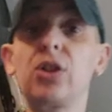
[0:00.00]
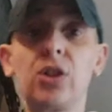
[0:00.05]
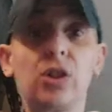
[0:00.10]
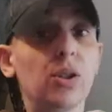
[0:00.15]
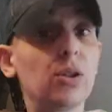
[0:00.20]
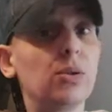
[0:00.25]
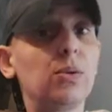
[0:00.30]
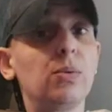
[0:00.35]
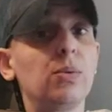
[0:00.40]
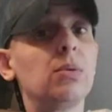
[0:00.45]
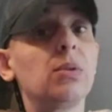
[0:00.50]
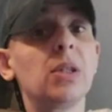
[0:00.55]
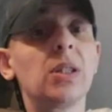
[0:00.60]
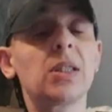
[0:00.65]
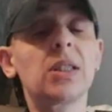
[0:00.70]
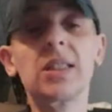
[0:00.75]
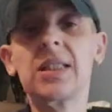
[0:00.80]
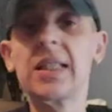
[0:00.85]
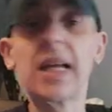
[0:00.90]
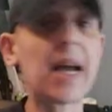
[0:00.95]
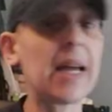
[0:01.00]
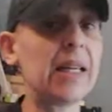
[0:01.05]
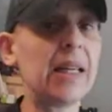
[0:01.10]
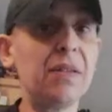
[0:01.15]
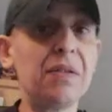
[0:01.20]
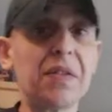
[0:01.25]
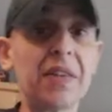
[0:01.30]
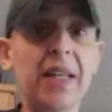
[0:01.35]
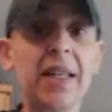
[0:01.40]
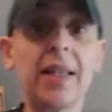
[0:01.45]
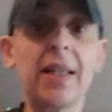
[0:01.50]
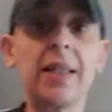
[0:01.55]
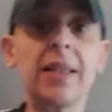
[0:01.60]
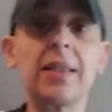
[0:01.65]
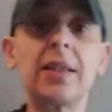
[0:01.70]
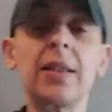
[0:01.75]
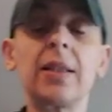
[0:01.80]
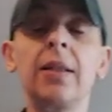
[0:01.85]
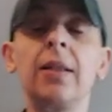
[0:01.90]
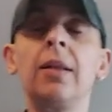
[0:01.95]
to do society
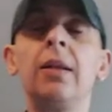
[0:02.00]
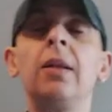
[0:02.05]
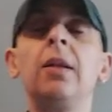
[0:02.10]
things.